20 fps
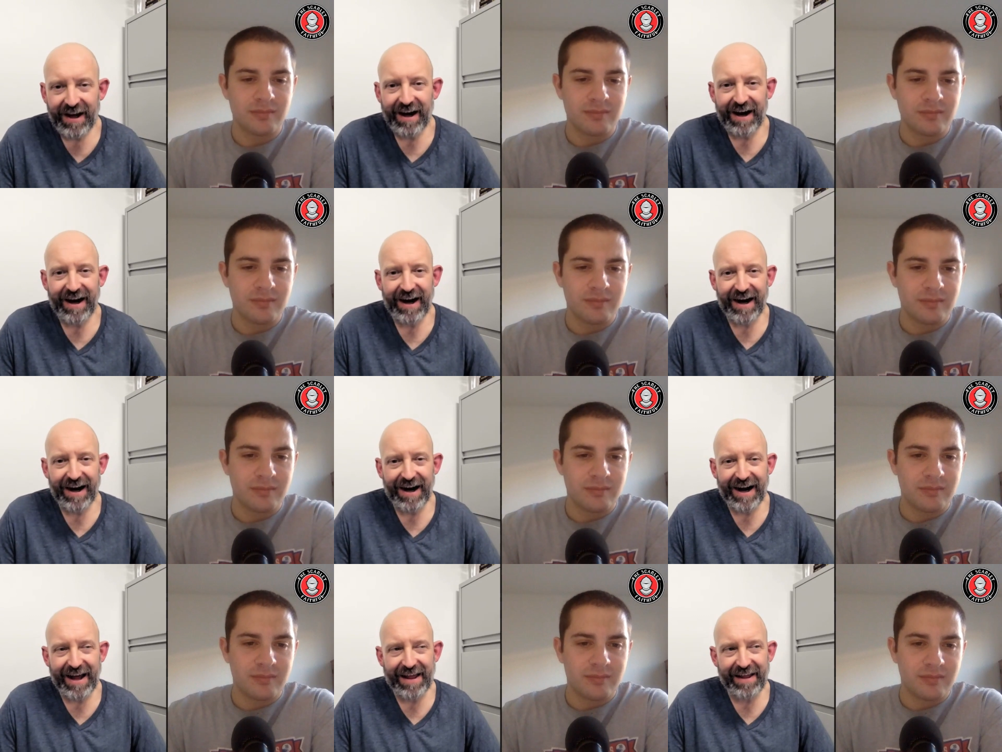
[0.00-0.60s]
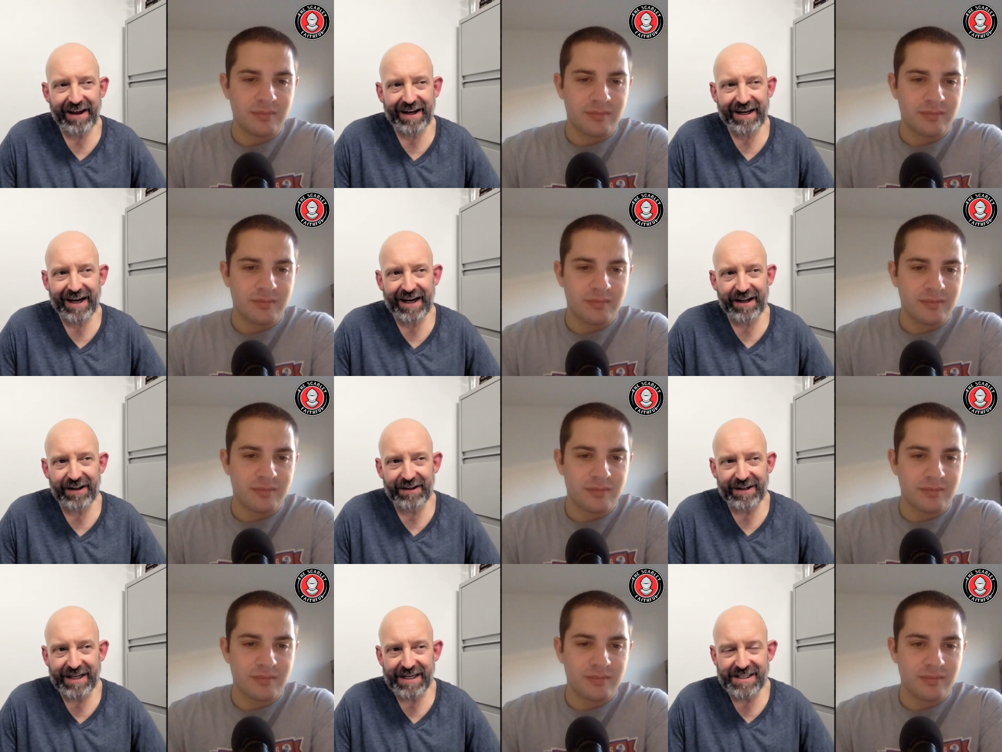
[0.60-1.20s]
Speaker 1: uh, and that
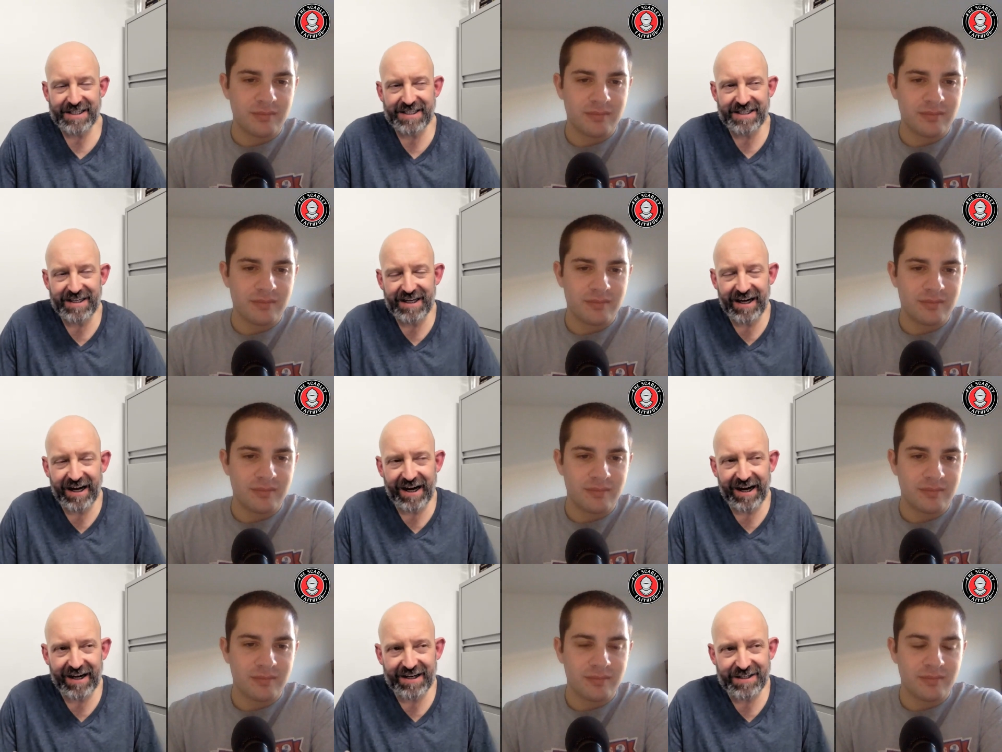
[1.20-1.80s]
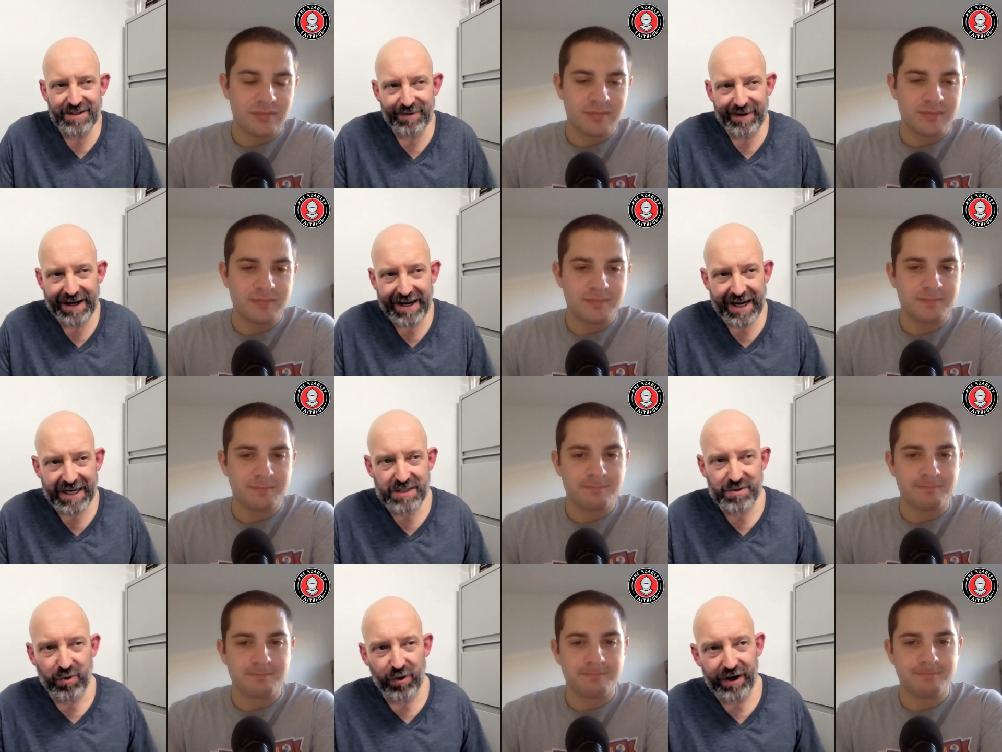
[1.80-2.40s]
kind of leads uh, to my
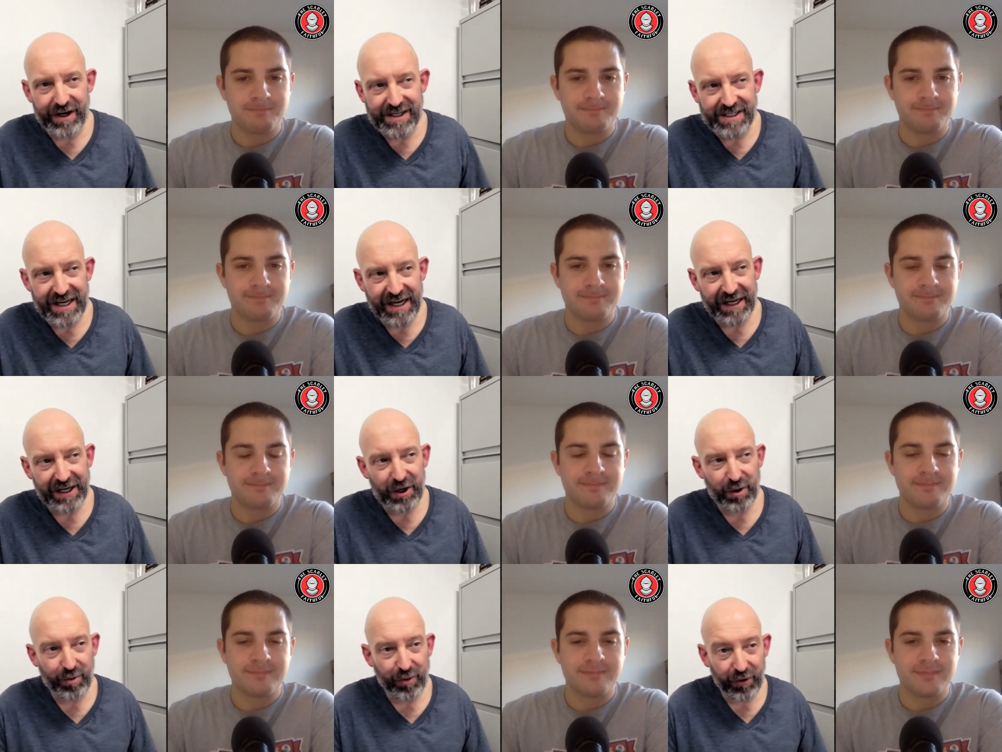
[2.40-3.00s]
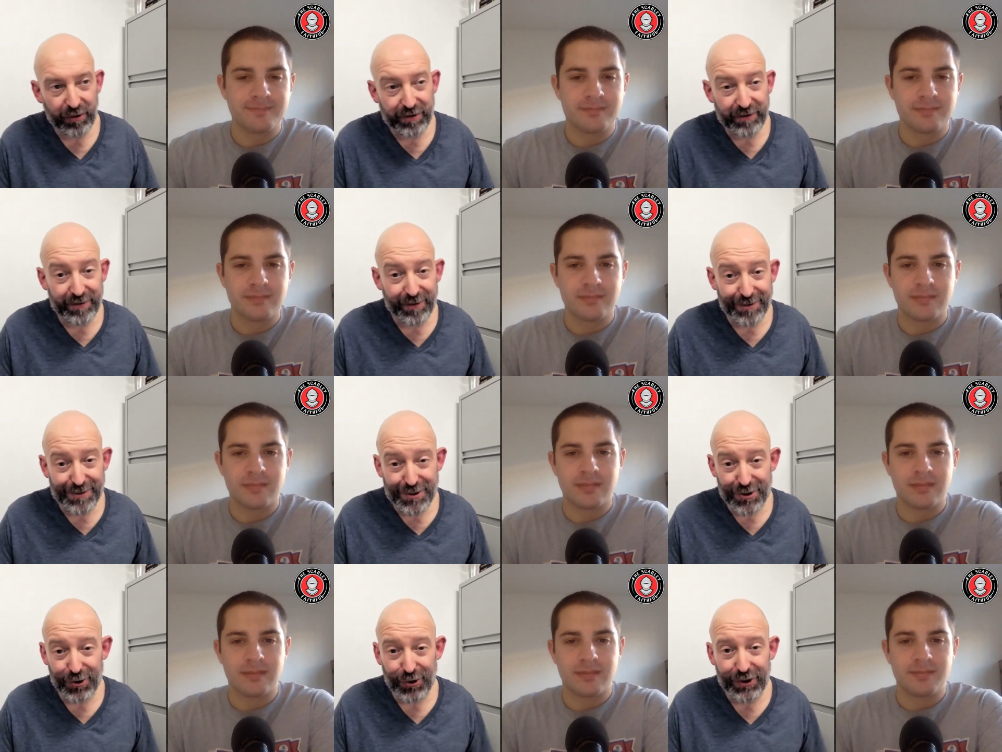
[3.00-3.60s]
next point is that you know both of
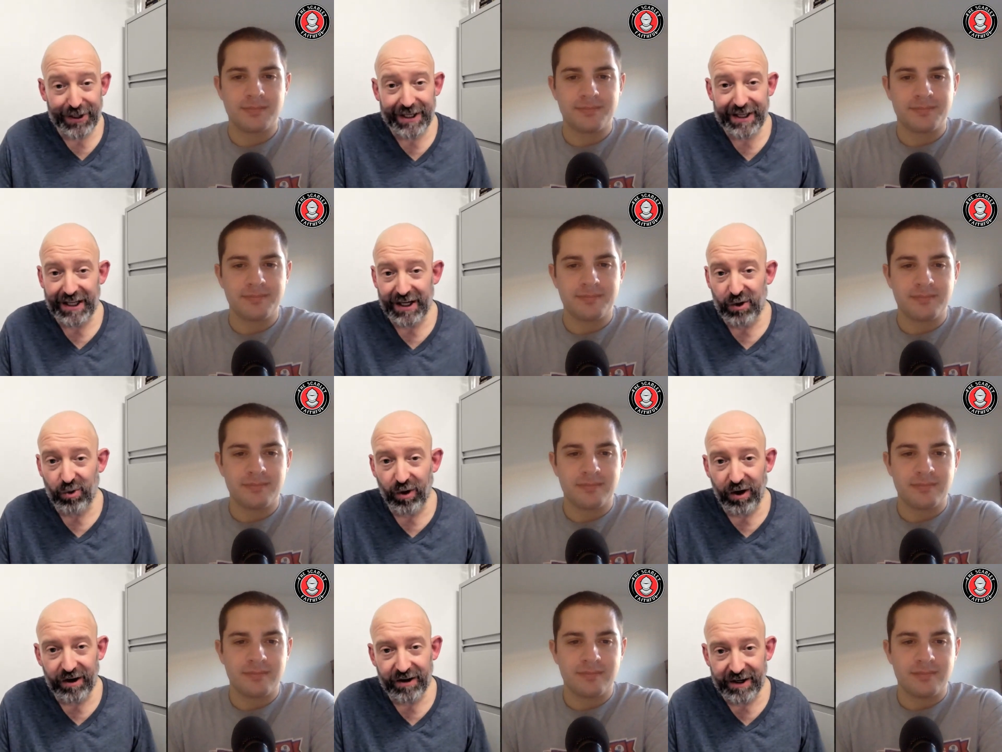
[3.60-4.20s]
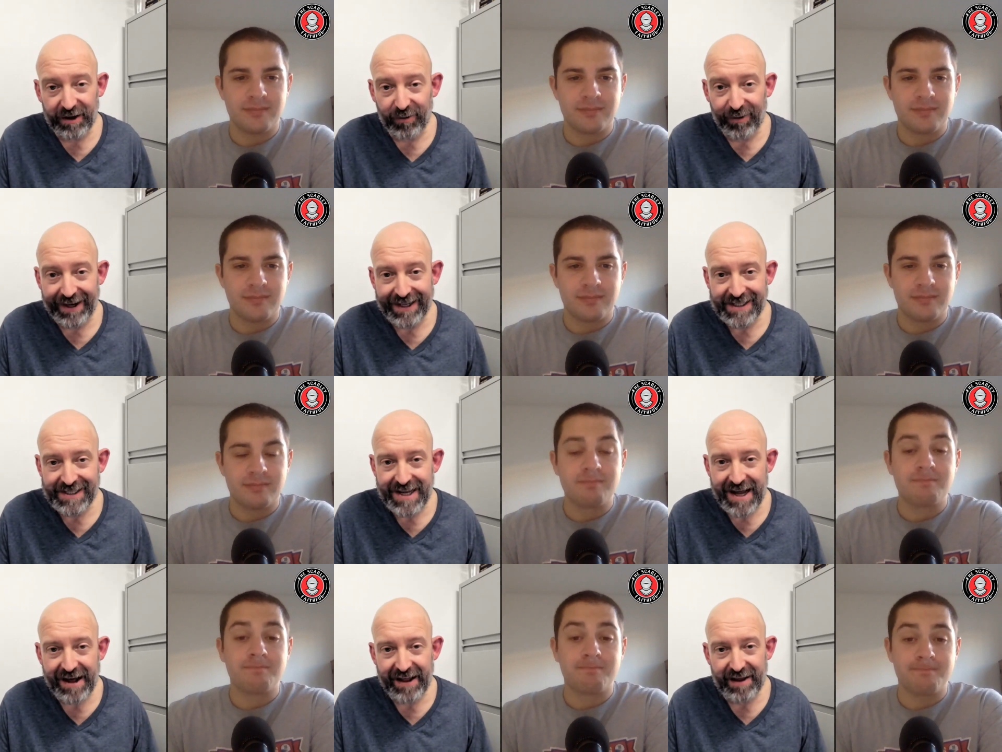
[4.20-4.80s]
those are looking like quality
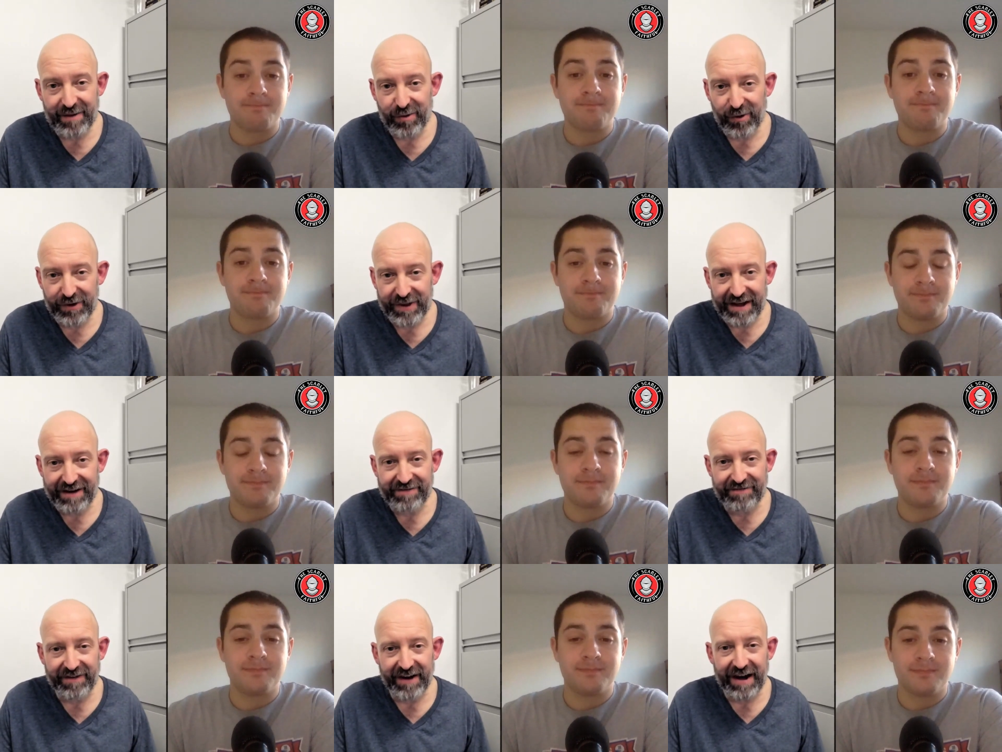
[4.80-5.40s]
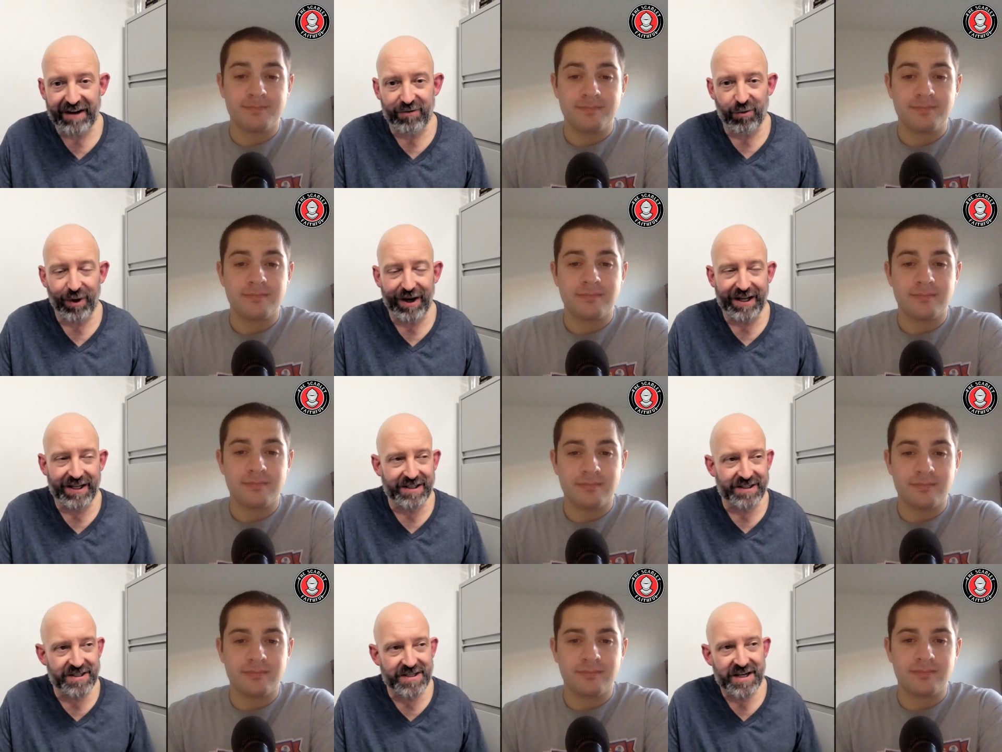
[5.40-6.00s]
wins now. They both have five
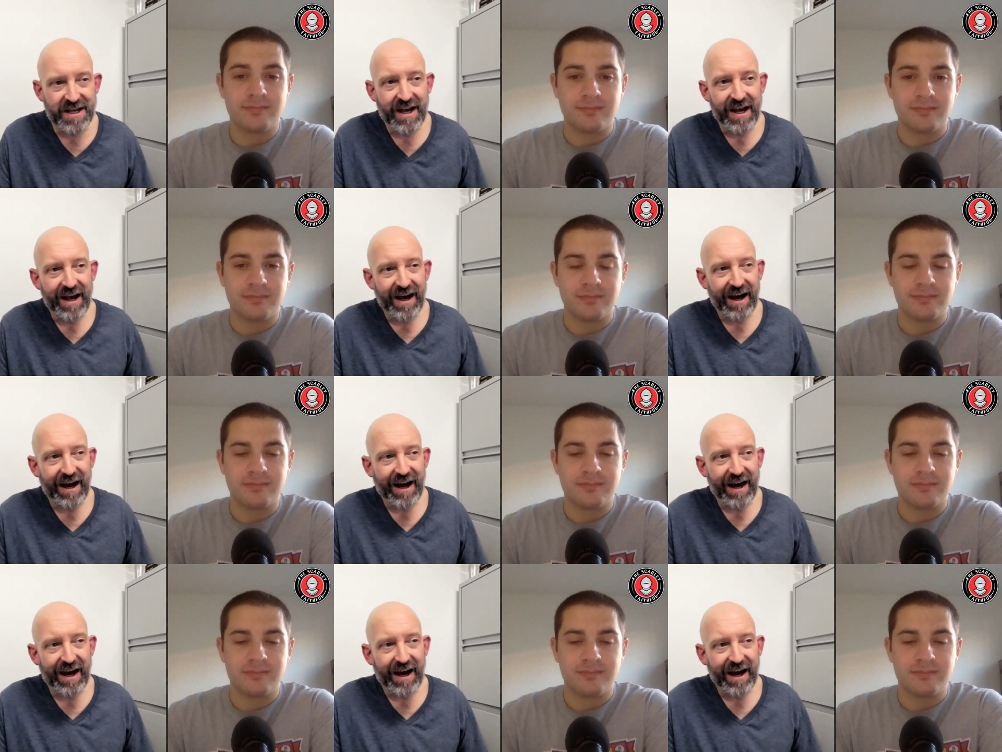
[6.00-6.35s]
wins.